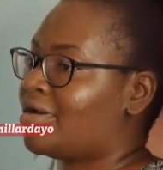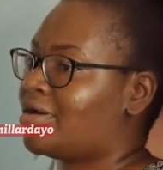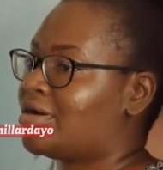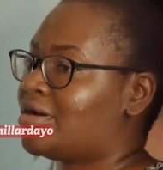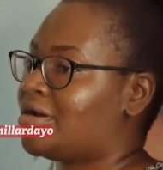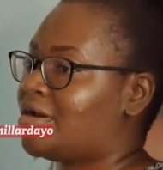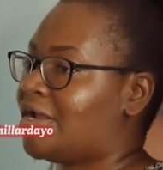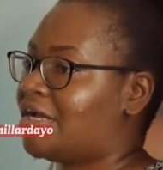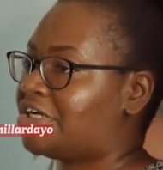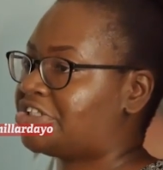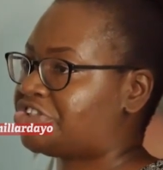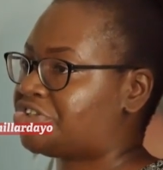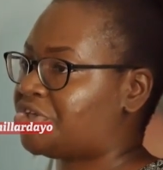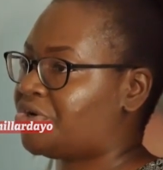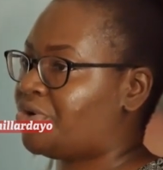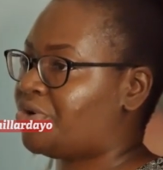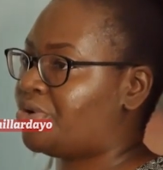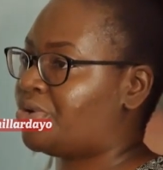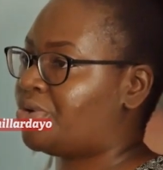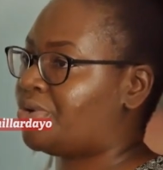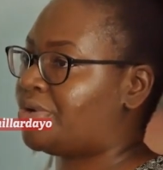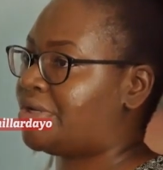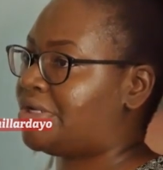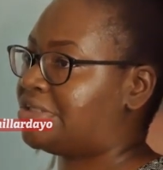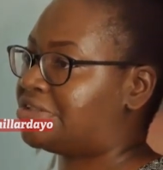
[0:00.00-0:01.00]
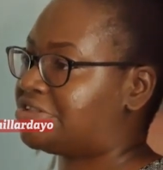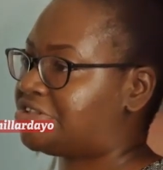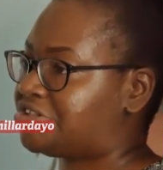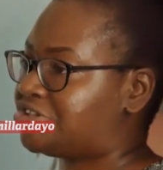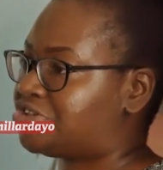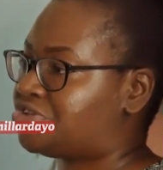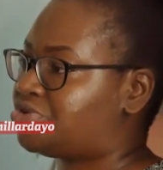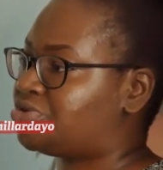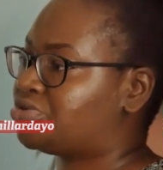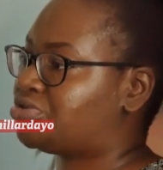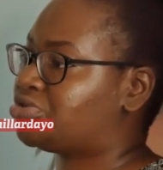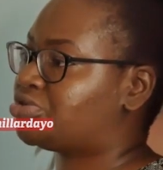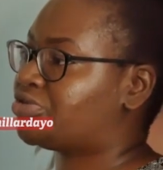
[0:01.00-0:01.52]
National
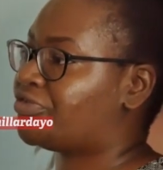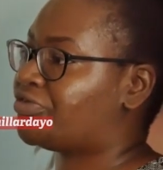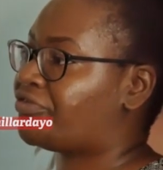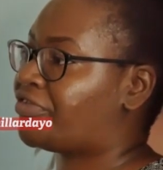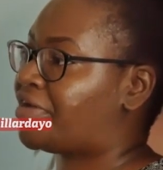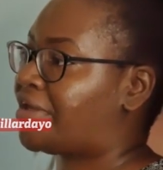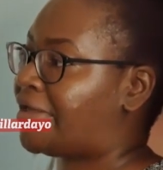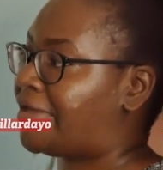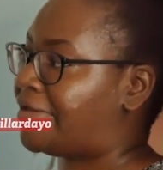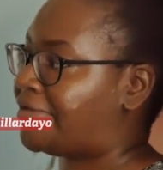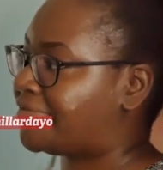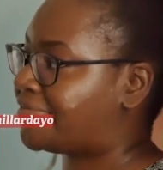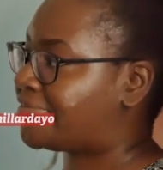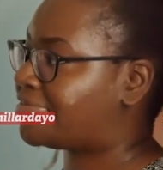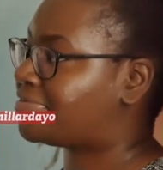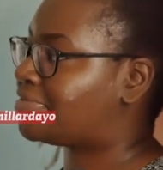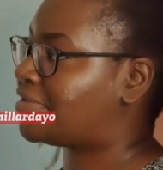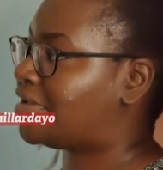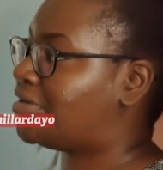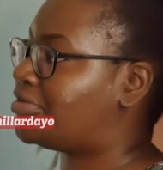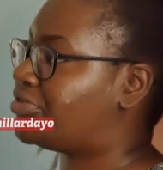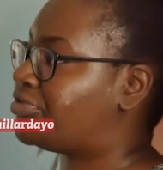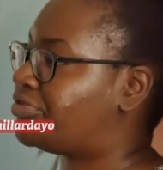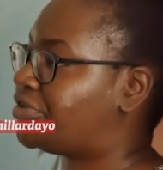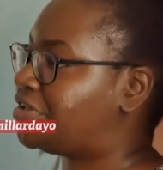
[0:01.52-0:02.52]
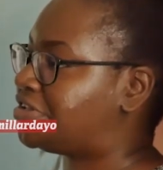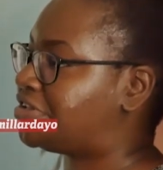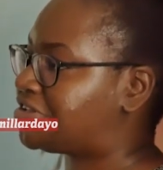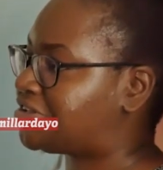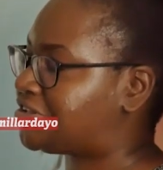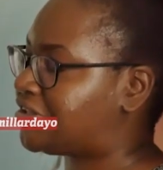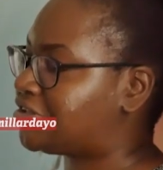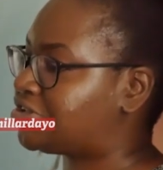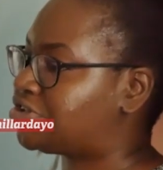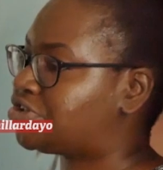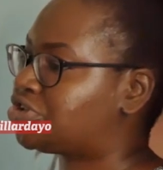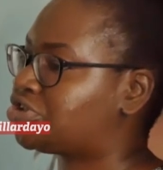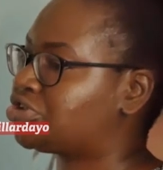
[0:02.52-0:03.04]
Institute of Health and
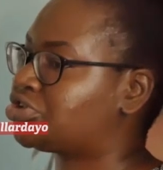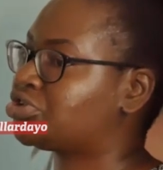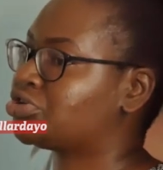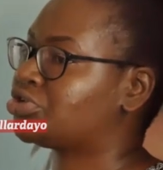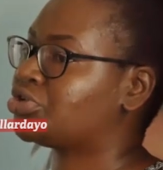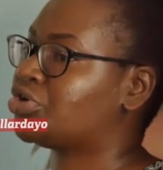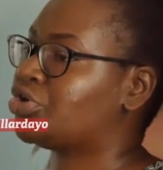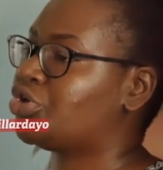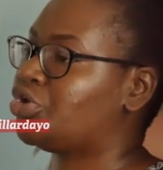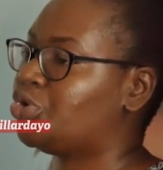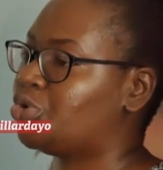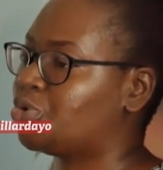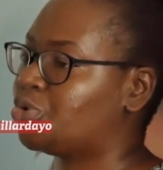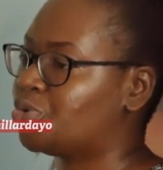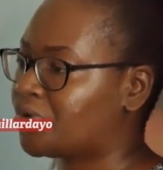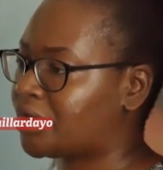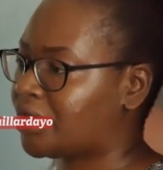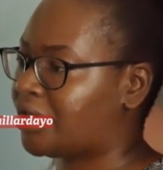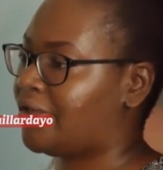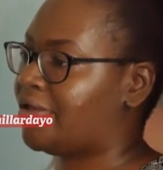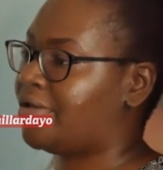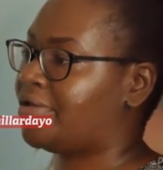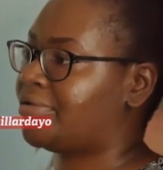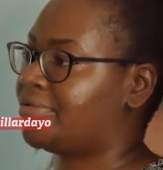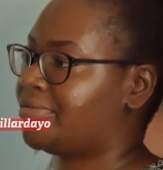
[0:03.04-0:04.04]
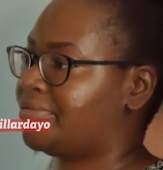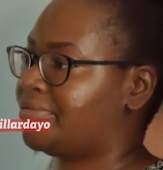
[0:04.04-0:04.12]
Research UK.